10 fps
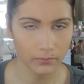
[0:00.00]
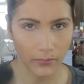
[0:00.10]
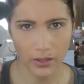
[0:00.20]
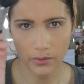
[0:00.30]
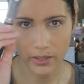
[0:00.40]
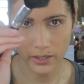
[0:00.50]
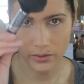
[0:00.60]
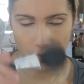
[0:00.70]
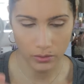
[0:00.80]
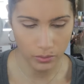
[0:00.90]
I'm gonna go ahead
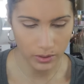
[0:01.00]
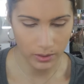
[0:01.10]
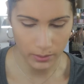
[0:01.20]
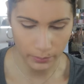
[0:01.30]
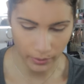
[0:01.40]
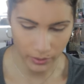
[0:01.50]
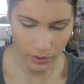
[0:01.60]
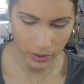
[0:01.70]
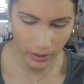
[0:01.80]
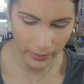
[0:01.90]
and use this
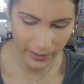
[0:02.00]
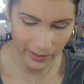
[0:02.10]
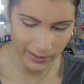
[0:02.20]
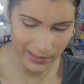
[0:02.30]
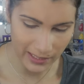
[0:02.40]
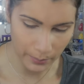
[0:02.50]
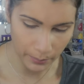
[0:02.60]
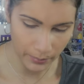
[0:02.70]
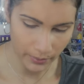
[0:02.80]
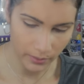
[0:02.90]
brush and I'm gonna
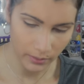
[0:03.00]
dip,